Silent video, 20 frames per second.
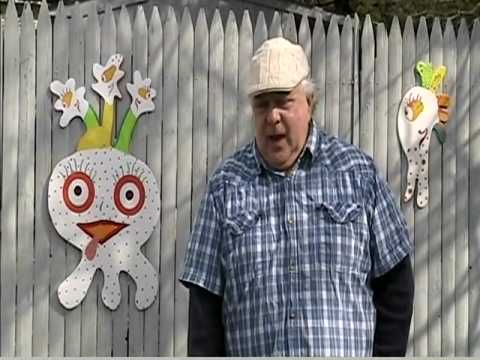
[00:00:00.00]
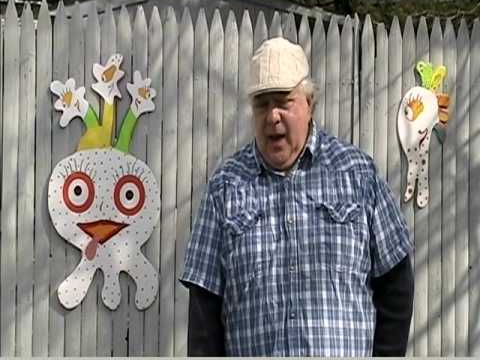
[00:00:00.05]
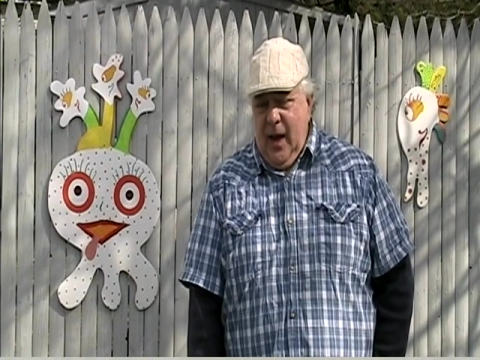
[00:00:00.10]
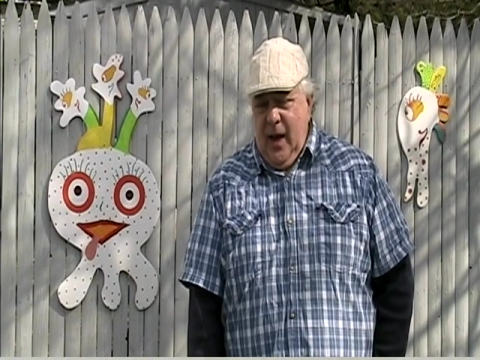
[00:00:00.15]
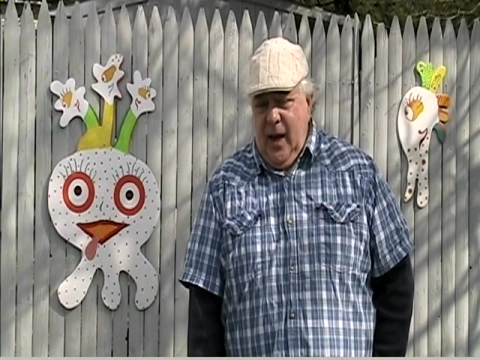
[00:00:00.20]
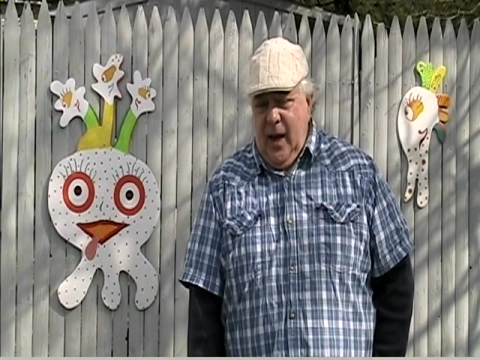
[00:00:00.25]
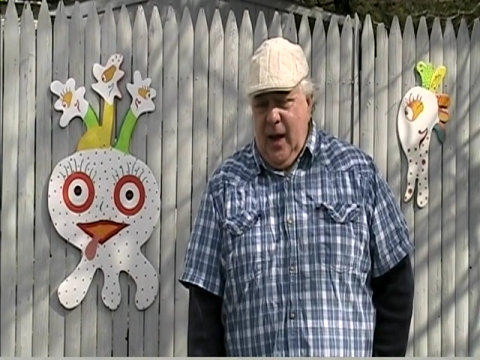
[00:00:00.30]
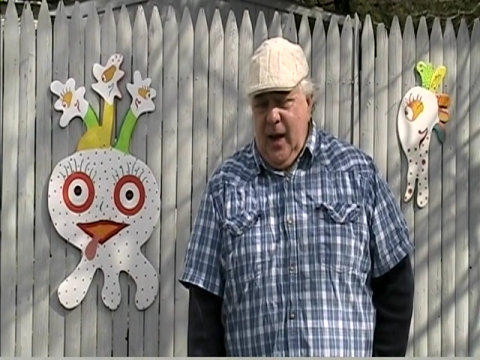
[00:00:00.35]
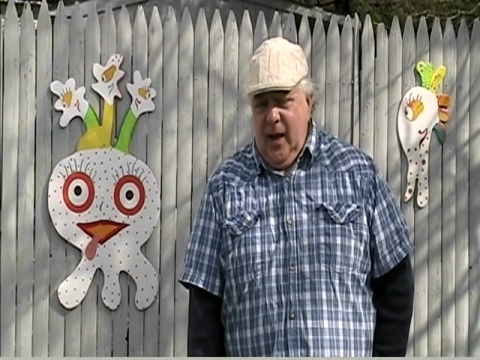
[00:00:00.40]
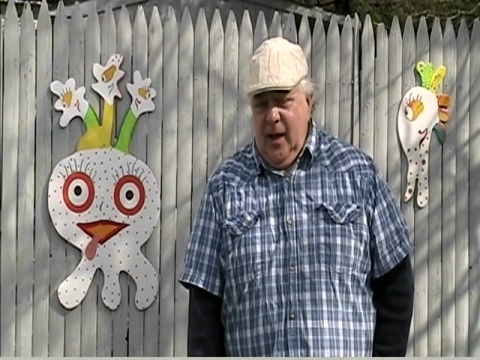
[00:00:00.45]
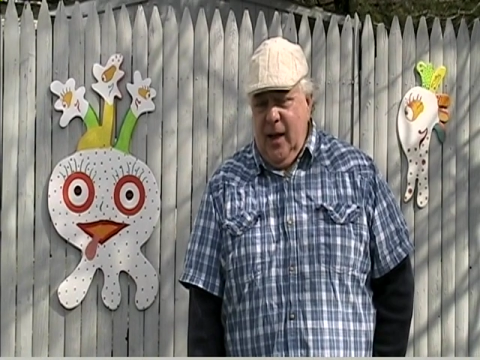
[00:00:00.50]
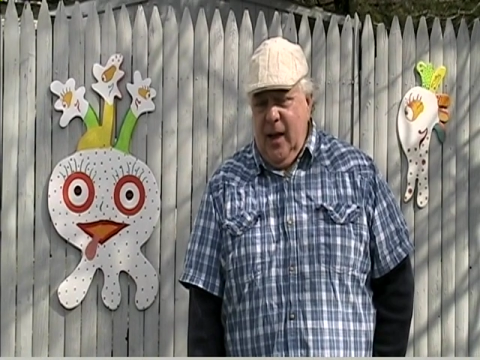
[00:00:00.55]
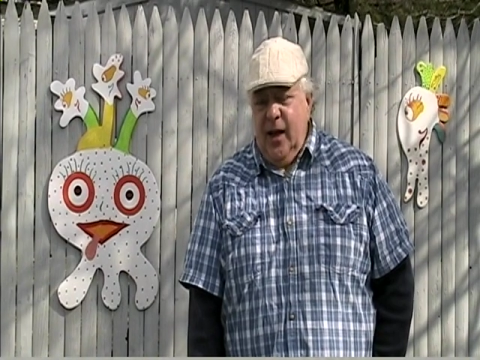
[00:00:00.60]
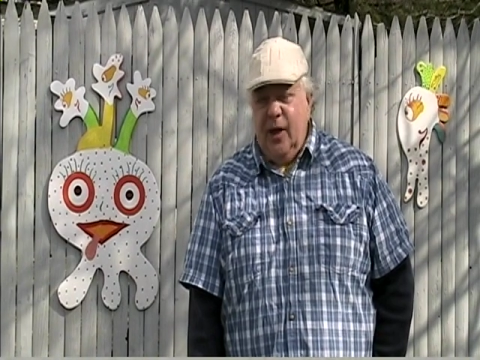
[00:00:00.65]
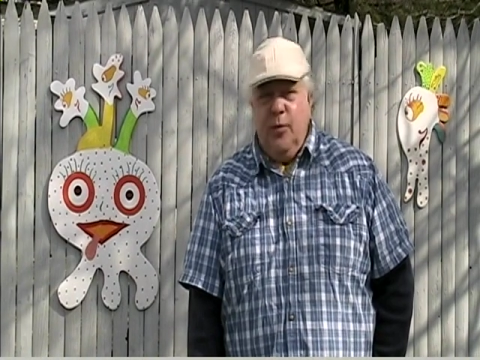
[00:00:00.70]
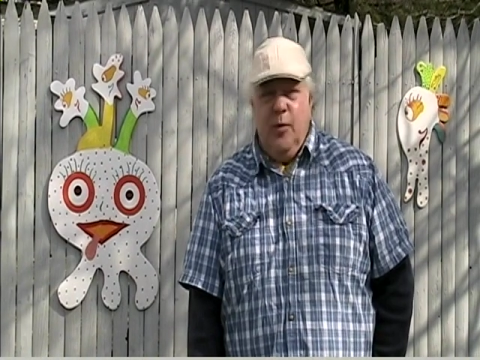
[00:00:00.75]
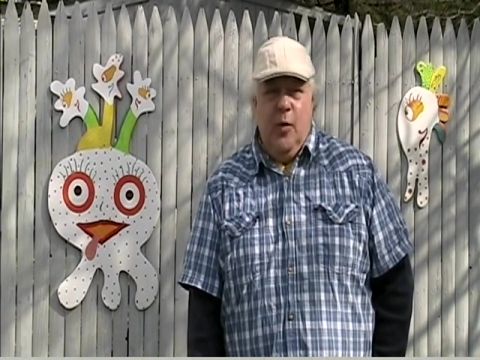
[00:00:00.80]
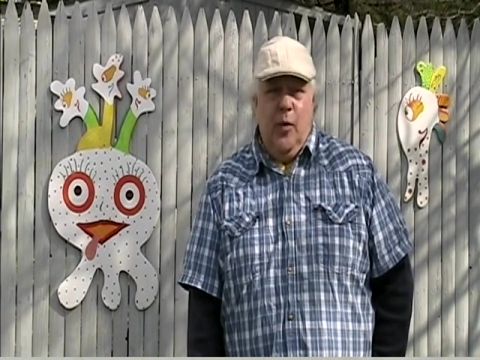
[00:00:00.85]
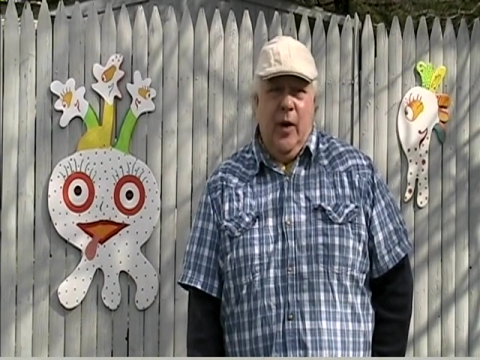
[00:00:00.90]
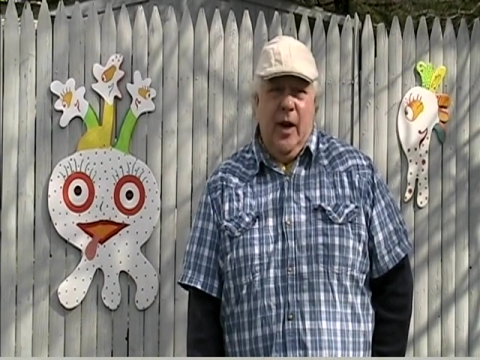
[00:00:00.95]
And he
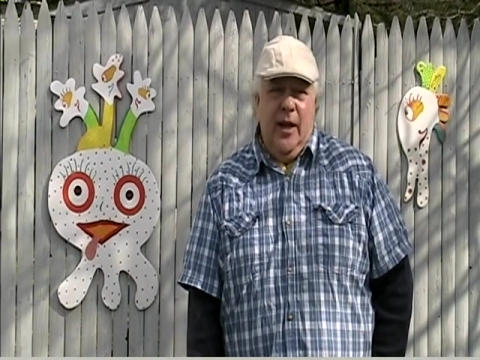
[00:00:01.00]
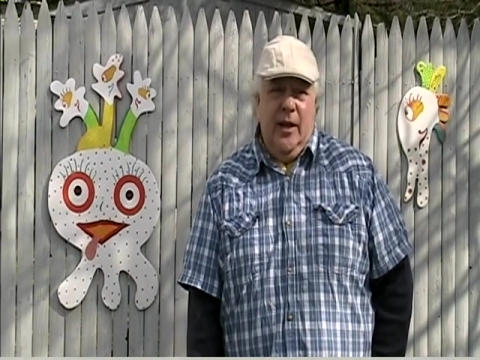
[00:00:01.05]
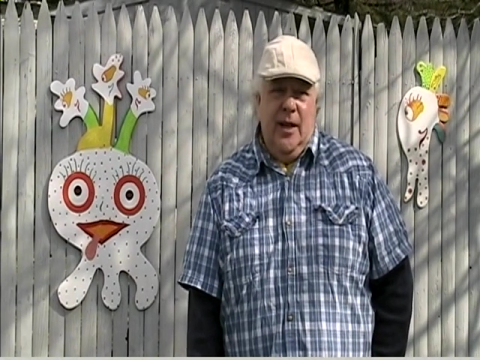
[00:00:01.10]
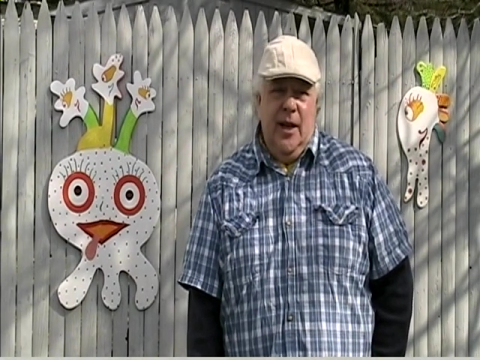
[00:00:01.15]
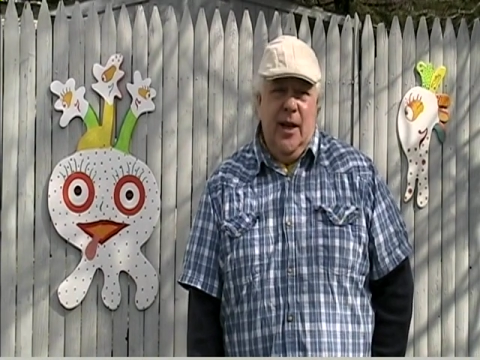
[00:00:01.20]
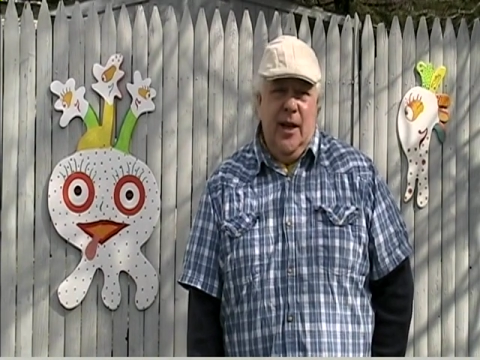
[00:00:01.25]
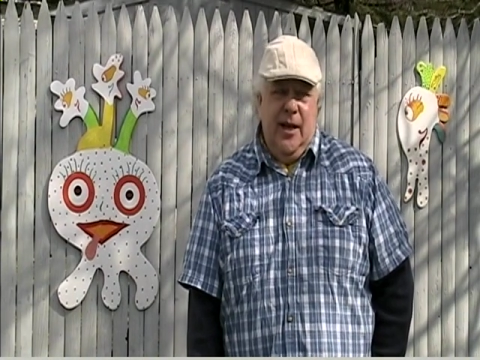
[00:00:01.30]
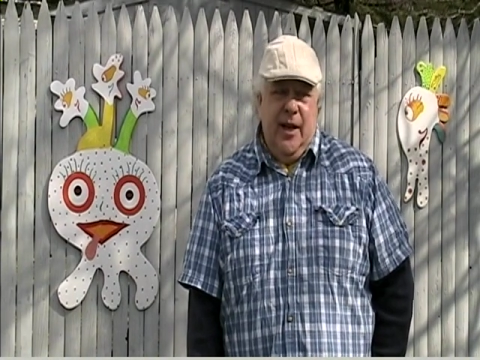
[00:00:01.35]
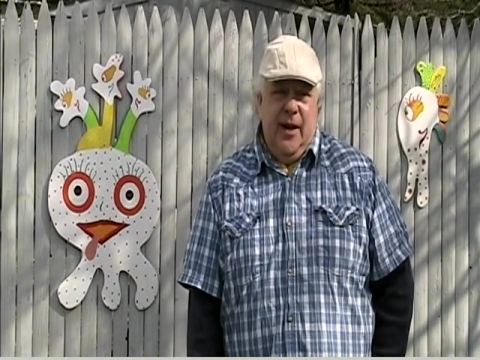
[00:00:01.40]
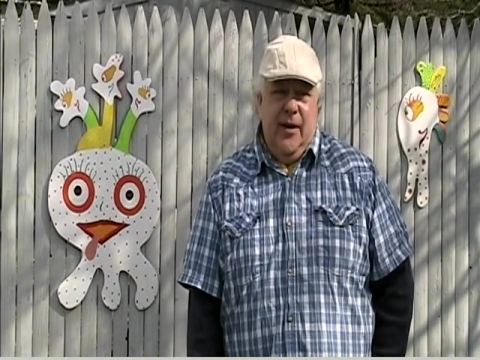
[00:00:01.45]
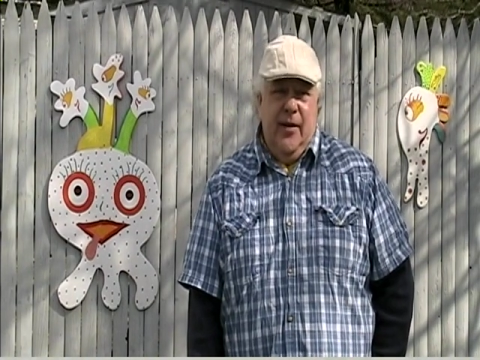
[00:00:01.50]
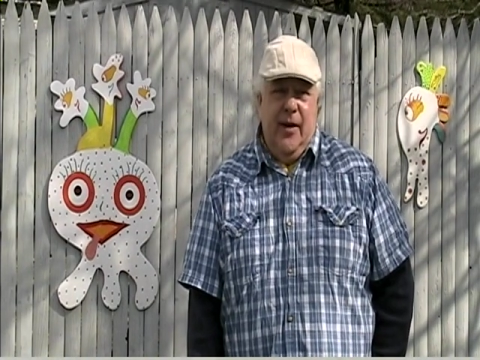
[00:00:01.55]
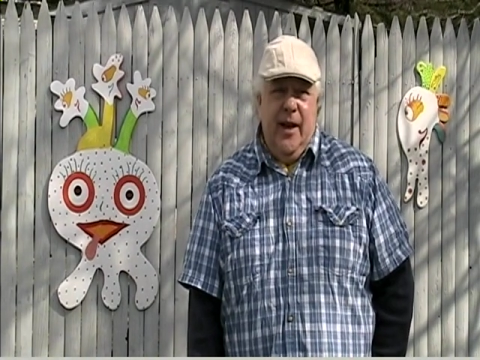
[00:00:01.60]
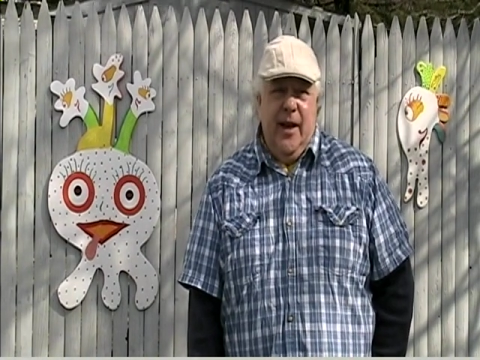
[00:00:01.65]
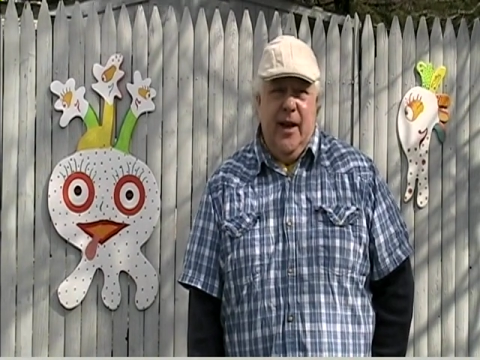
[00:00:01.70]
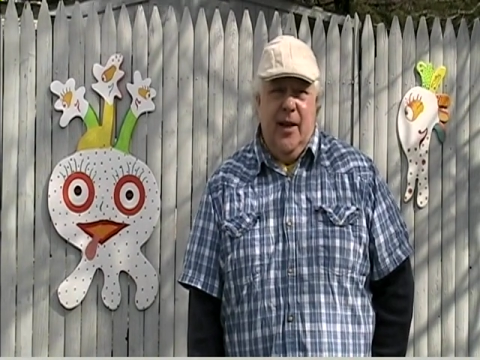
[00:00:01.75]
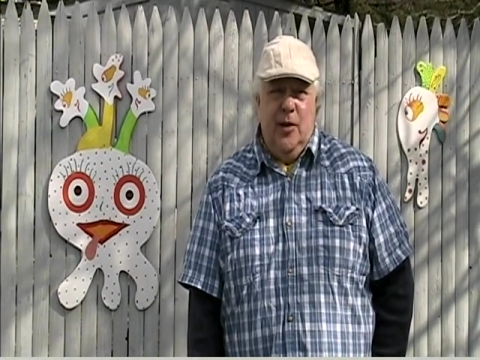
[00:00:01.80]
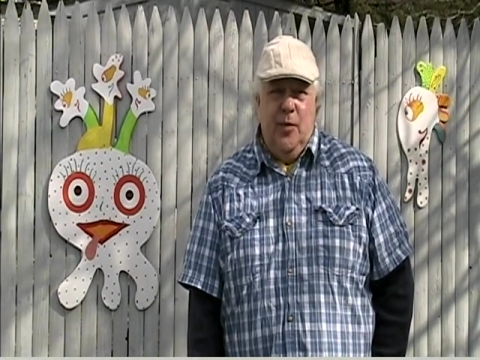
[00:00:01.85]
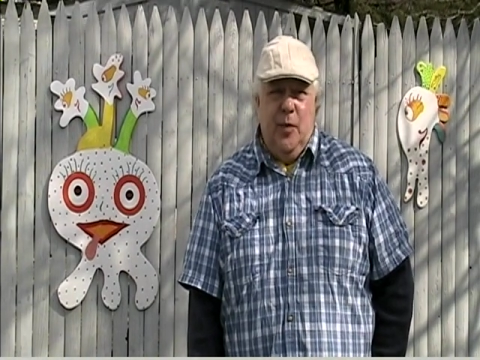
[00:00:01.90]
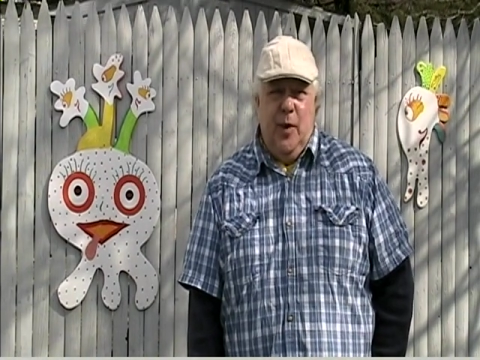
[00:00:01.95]
asked me what I did there, and I
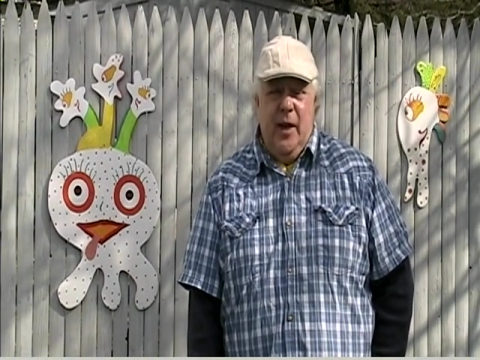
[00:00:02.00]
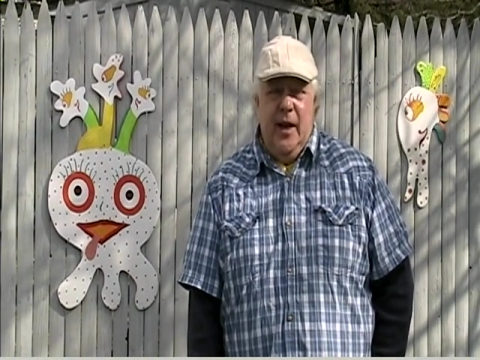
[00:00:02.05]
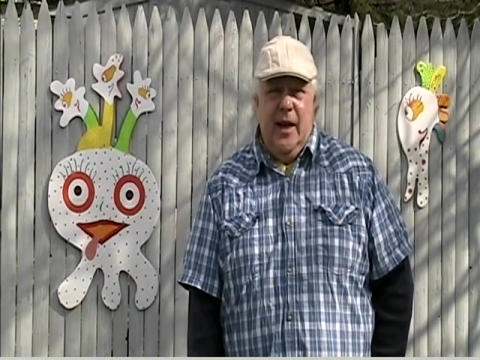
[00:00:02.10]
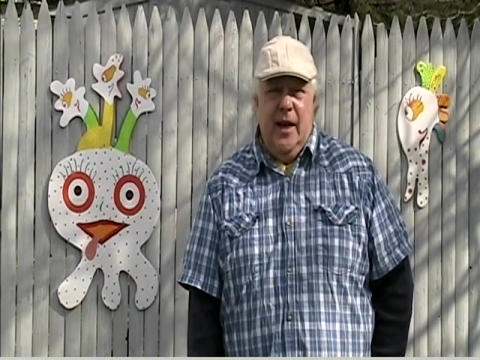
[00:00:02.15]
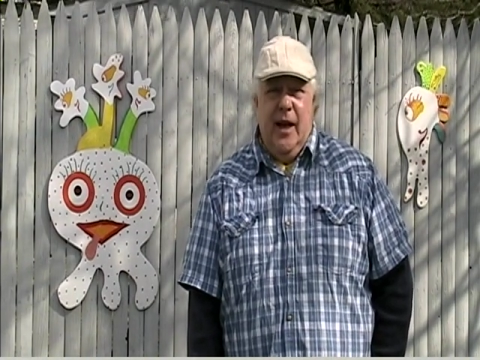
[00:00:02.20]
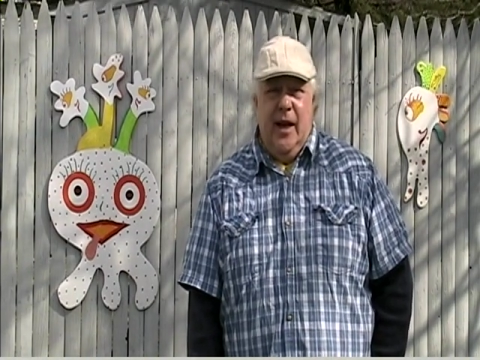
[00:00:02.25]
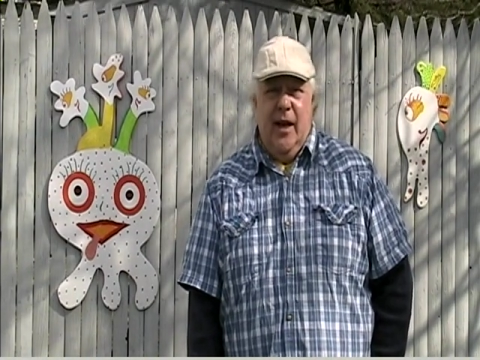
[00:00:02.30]
explained.